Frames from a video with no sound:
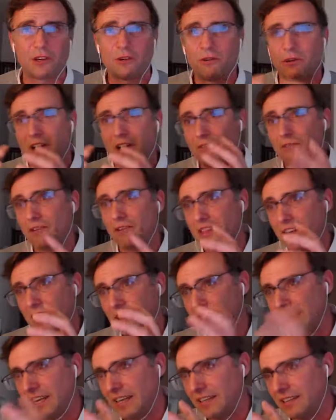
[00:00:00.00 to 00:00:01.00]
So
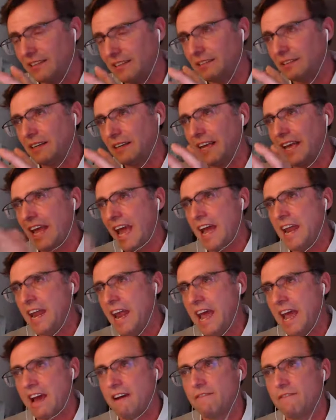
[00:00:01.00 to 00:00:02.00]
everything that
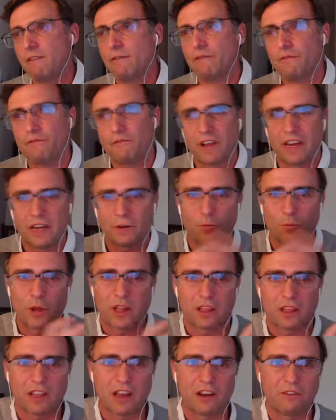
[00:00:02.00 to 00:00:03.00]
can have a fit
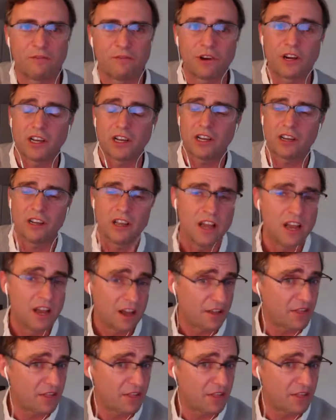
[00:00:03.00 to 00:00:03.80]
with Telefonica.